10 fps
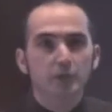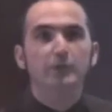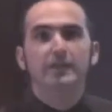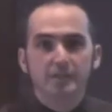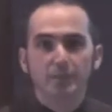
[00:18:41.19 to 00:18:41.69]

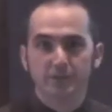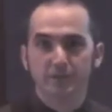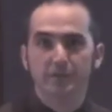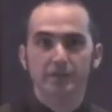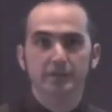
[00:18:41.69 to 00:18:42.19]
Dewey Decimal
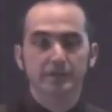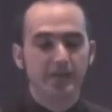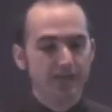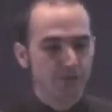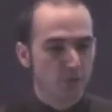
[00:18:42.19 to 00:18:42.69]

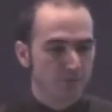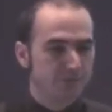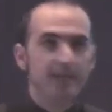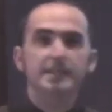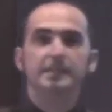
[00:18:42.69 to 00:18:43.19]
divisions and sort
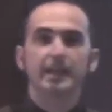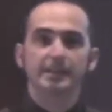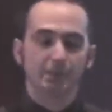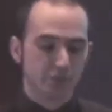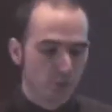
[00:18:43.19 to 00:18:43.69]
of takes
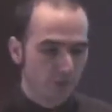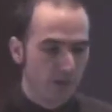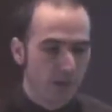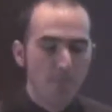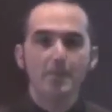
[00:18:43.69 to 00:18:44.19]
that as their sort of